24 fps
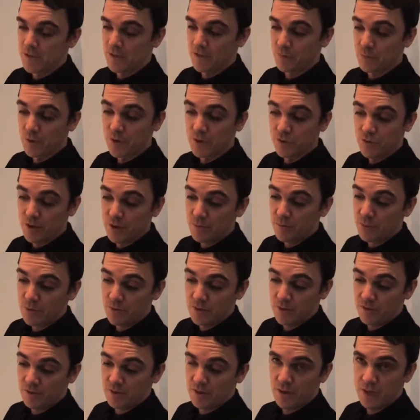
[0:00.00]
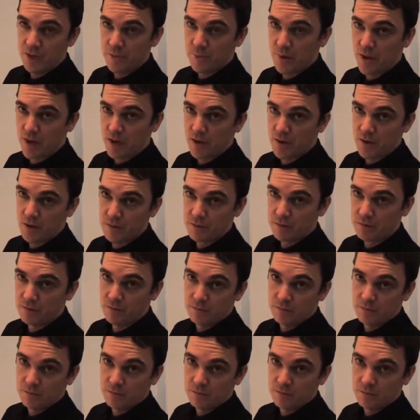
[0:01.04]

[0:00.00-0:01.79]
So from a green point of view, that's power.